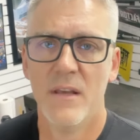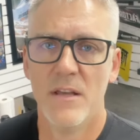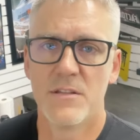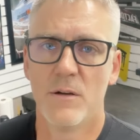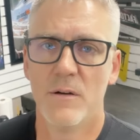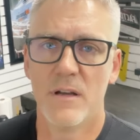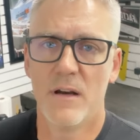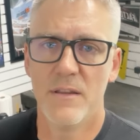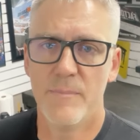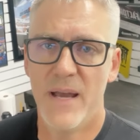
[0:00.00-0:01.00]
So
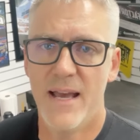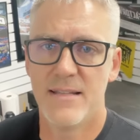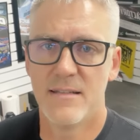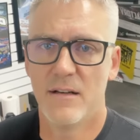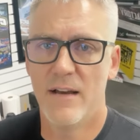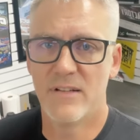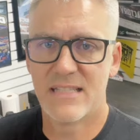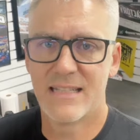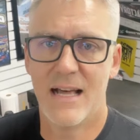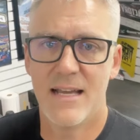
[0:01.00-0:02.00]
on the pads, they'll have a
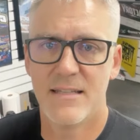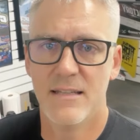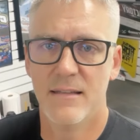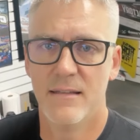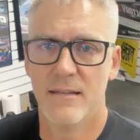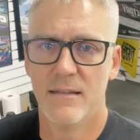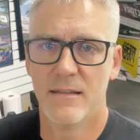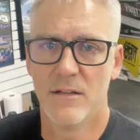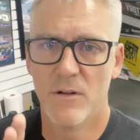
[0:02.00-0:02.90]
slot in